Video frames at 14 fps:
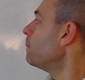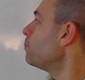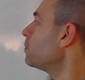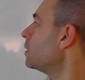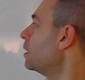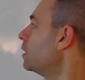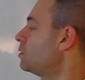
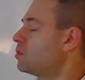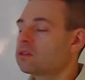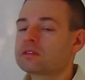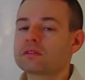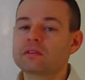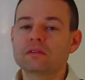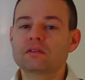It's
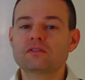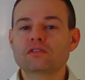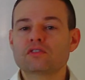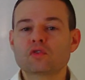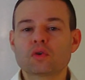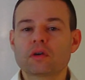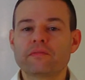just
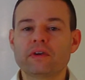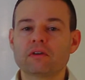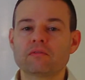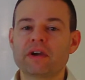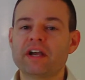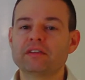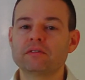sort of in a
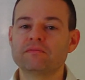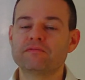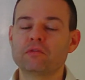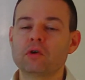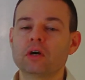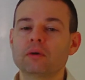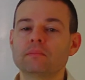random
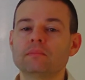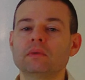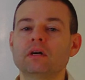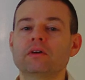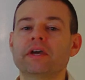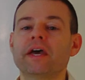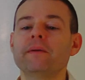form,
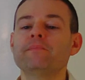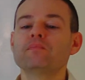okay?